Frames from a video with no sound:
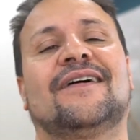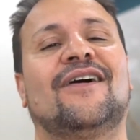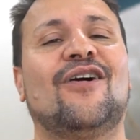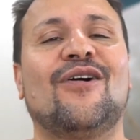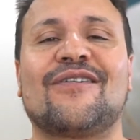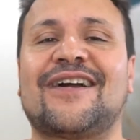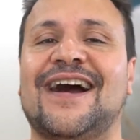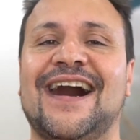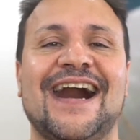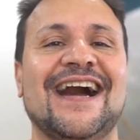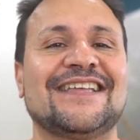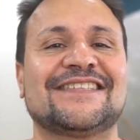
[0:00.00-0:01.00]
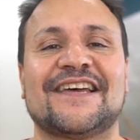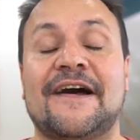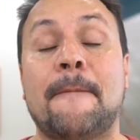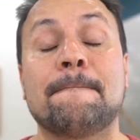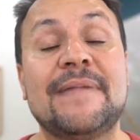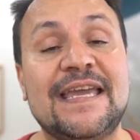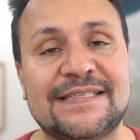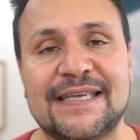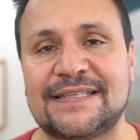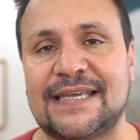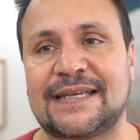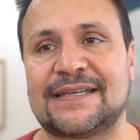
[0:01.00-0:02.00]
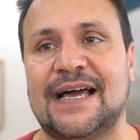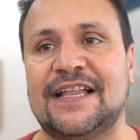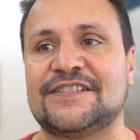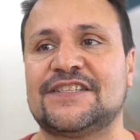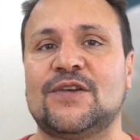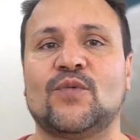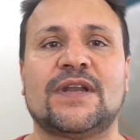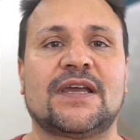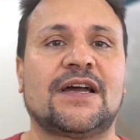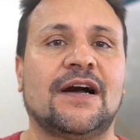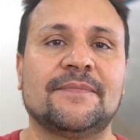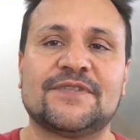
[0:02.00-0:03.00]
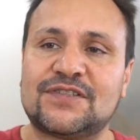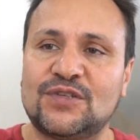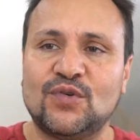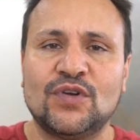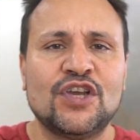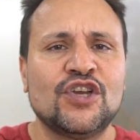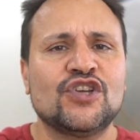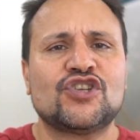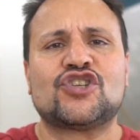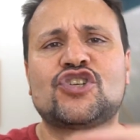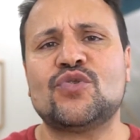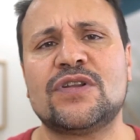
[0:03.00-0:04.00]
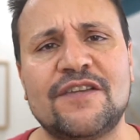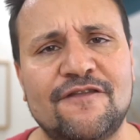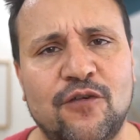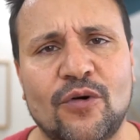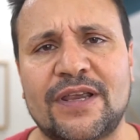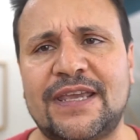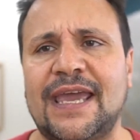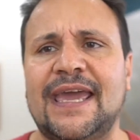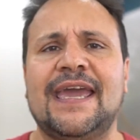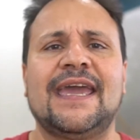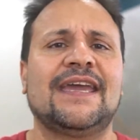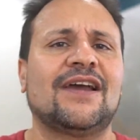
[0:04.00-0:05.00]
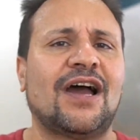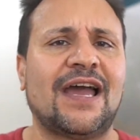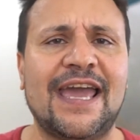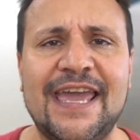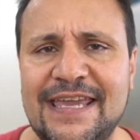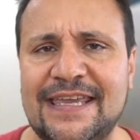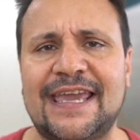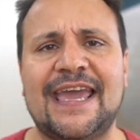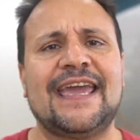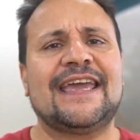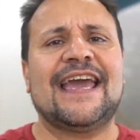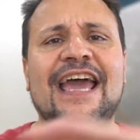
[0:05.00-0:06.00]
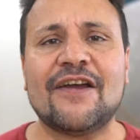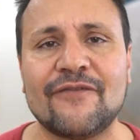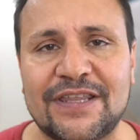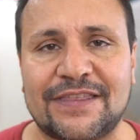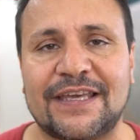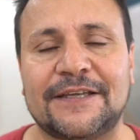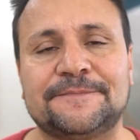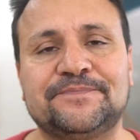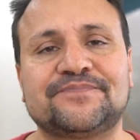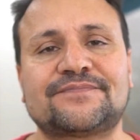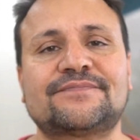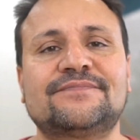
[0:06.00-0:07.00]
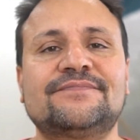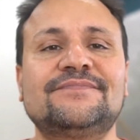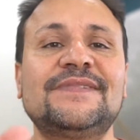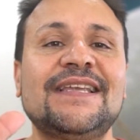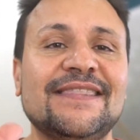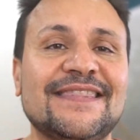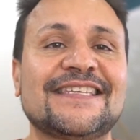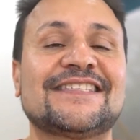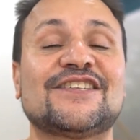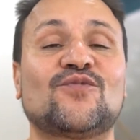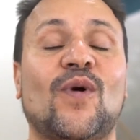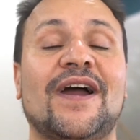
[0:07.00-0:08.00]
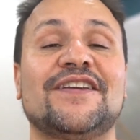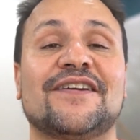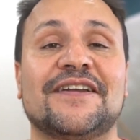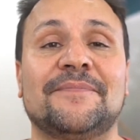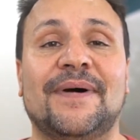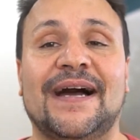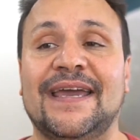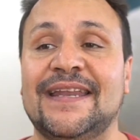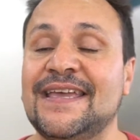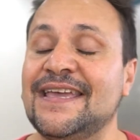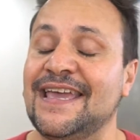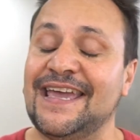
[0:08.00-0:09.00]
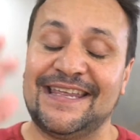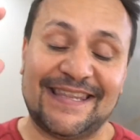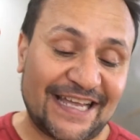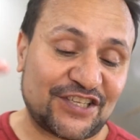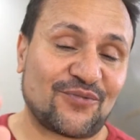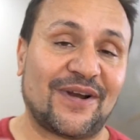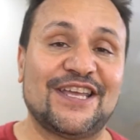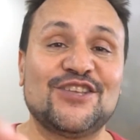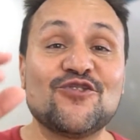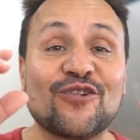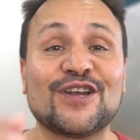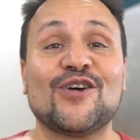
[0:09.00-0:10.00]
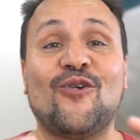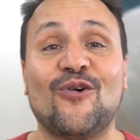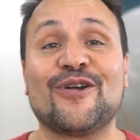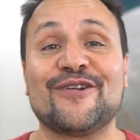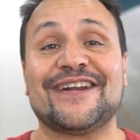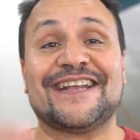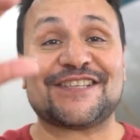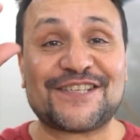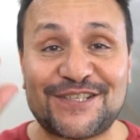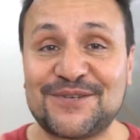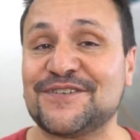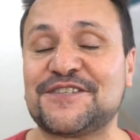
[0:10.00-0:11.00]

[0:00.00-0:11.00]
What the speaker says: all kinds of amazing technology when it comes to shooting 4K, 8K, everything. This is why you're gonna buy it. And that's right, you're gonna order it as soon